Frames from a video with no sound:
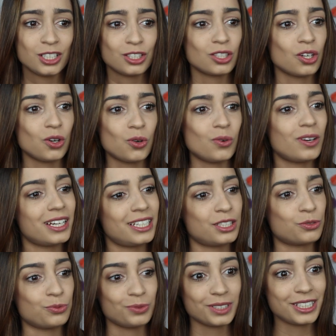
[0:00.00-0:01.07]
So
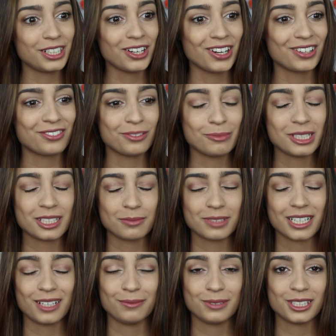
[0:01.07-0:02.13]
it's really hard for me
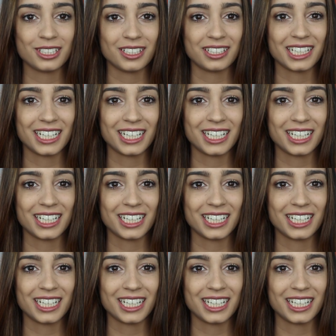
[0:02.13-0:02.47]
sometimes to